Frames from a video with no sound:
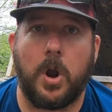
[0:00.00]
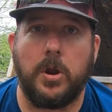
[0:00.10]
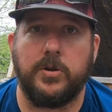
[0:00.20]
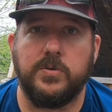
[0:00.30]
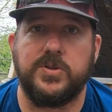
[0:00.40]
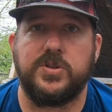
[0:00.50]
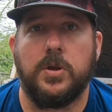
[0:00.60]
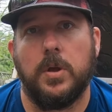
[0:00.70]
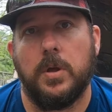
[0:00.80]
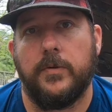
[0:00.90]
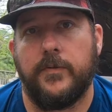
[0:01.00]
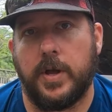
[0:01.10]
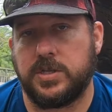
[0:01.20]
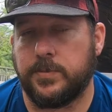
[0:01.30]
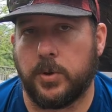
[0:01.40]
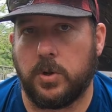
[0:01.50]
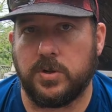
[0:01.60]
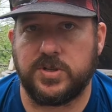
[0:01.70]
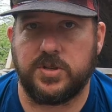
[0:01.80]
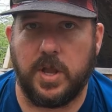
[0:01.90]
produce,
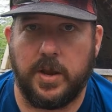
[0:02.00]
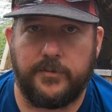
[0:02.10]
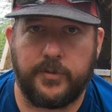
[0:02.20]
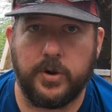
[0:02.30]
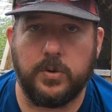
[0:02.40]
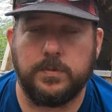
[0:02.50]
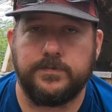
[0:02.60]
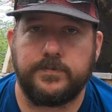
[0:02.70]
vegetables, and fruit,